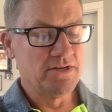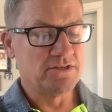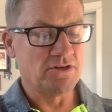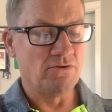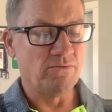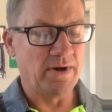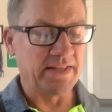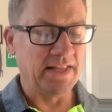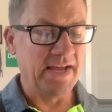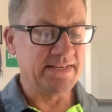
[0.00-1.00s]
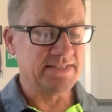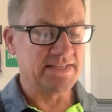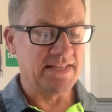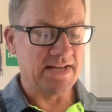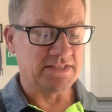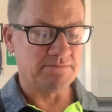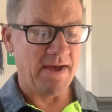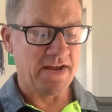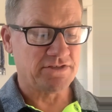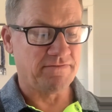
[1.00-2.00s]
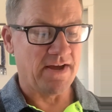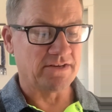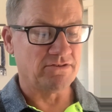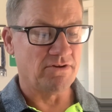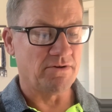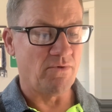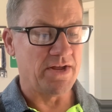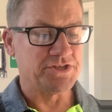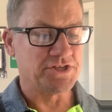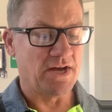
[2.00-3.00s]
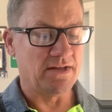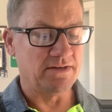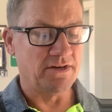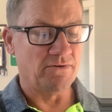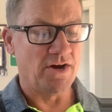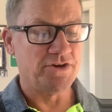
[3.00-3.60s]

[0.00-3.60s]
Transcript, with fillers: So I'd like to see that smash factor on a wedge shot, you know,